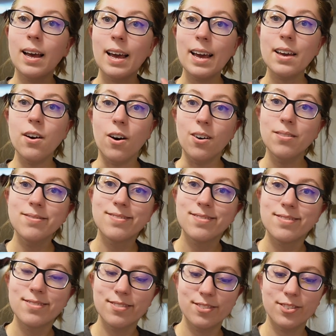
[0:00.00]
Hey y'all!
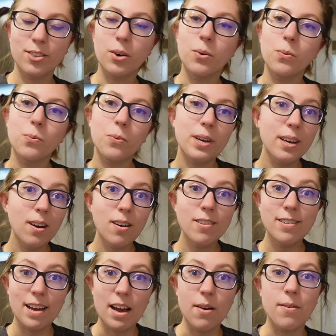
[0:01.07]
So we are
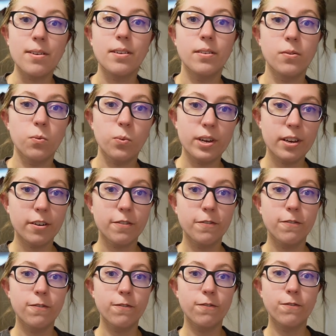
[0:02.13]
now in week
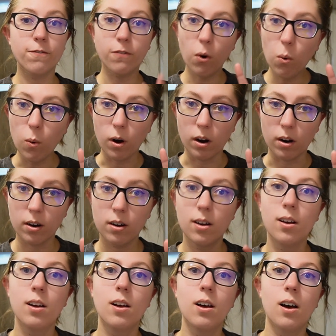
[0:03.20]
4
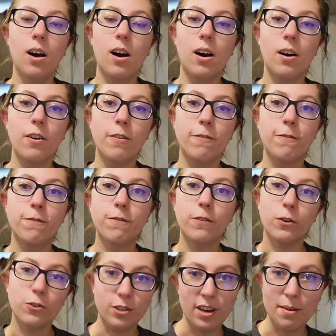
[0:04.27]
of
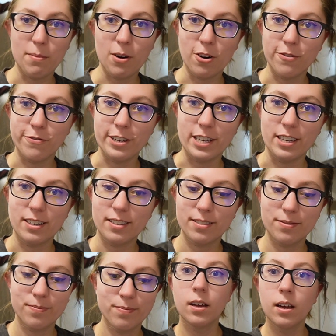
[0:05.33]
full-time RVing.
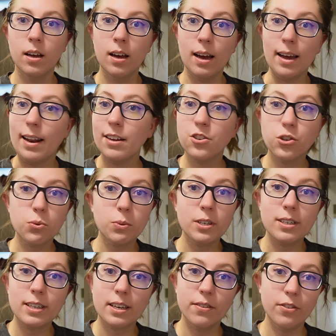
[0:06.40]
And I just
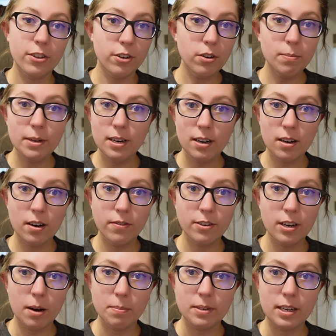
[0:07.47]
wanted to give a little bit of an
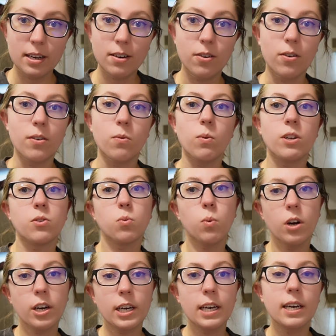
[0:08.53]
update on what's
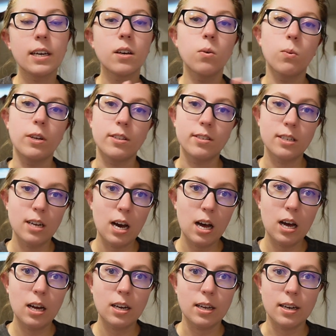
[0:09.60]
working, what's
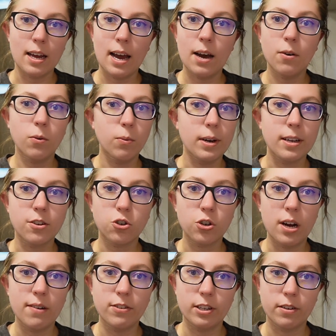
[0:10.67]
not, and how it went
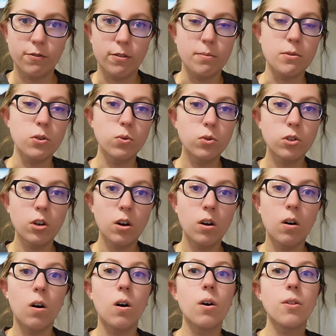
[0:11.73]
traveling from Utah
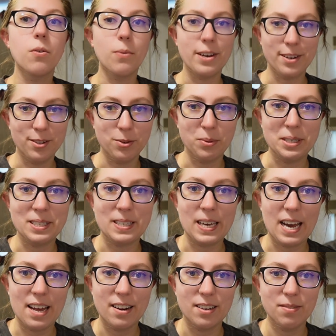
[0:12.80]
all the way to
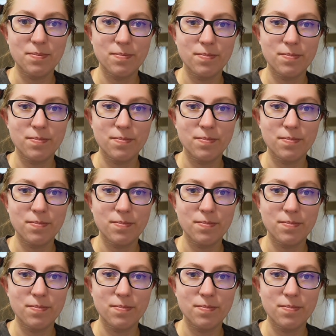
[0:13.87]
Louisiana.